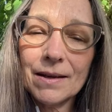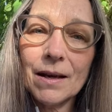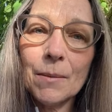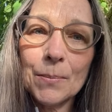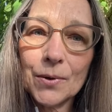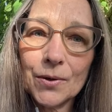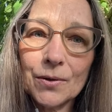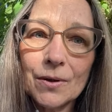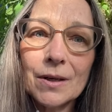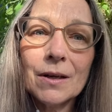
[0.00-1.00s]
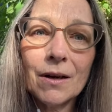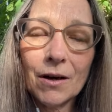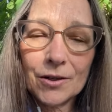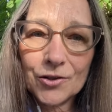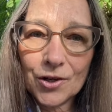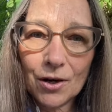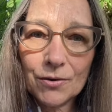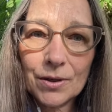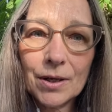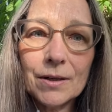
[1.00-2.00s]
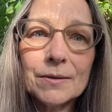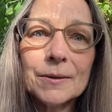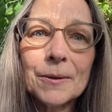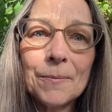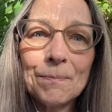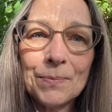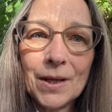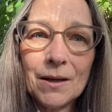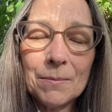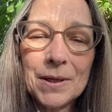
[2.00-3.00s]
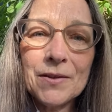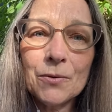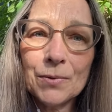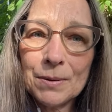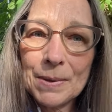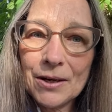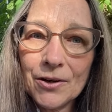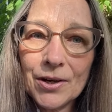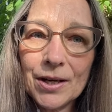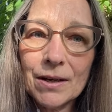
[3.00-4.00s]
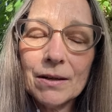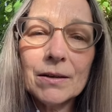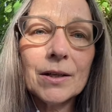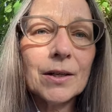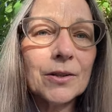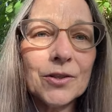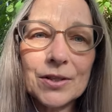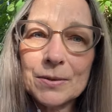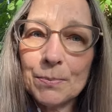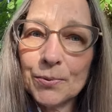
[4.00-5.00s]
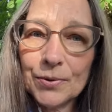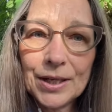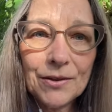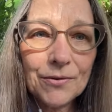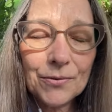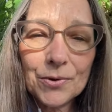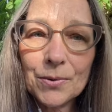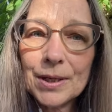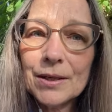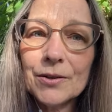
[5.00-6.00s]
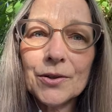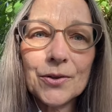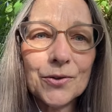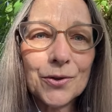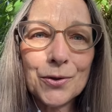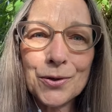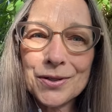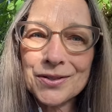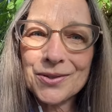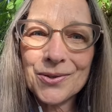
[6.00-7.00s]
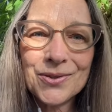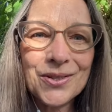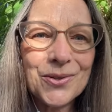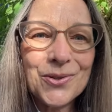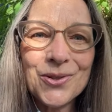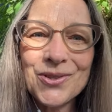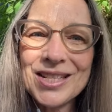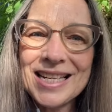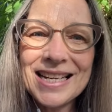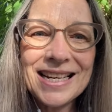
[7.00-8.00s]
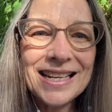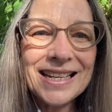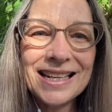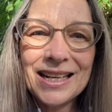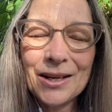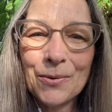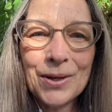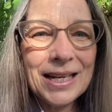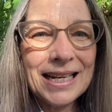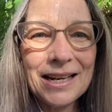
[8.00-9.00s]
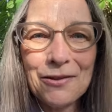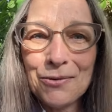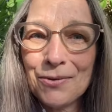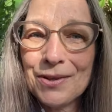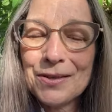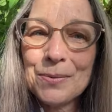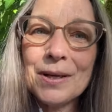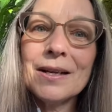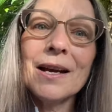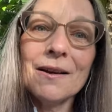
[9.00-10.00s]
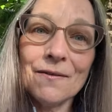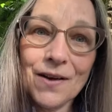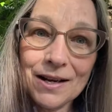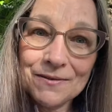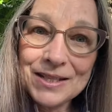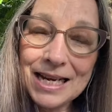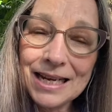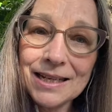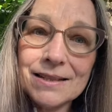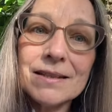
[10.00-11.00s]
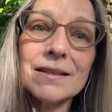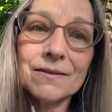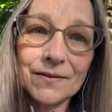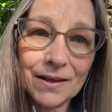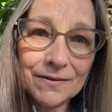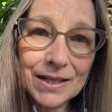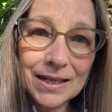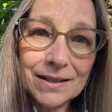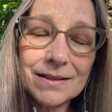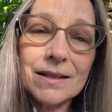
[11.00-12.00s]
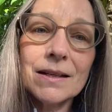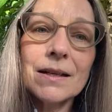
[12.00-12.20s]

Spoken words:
the upper heart chakra, in the rib area. Just breathe through it. Use your crystals. Use your tea. We're going to get through this one. 5 days. 5 days.